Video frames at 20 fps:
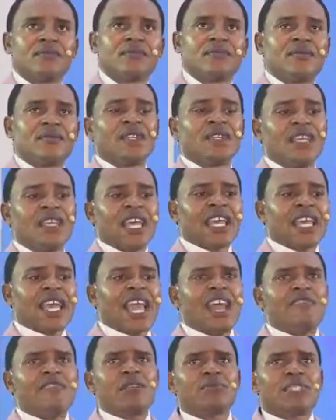He gave him
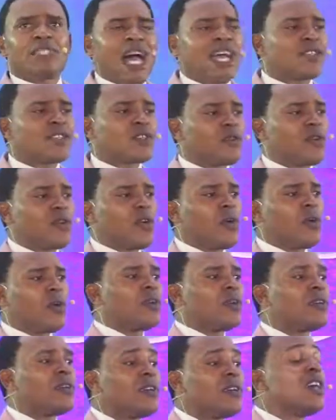tithes of all.
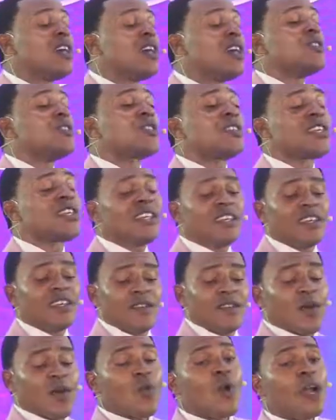You see,
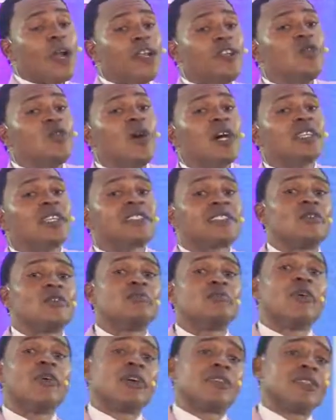when you are still
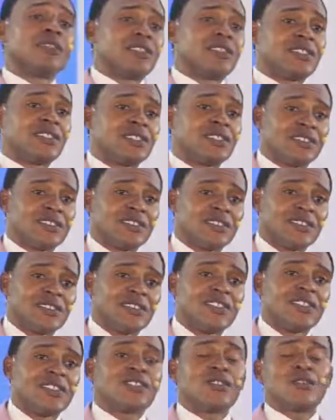bothered,
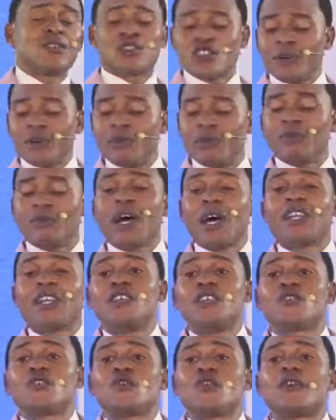still troubled by the issue
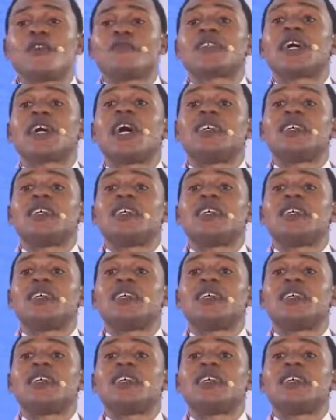of tithes,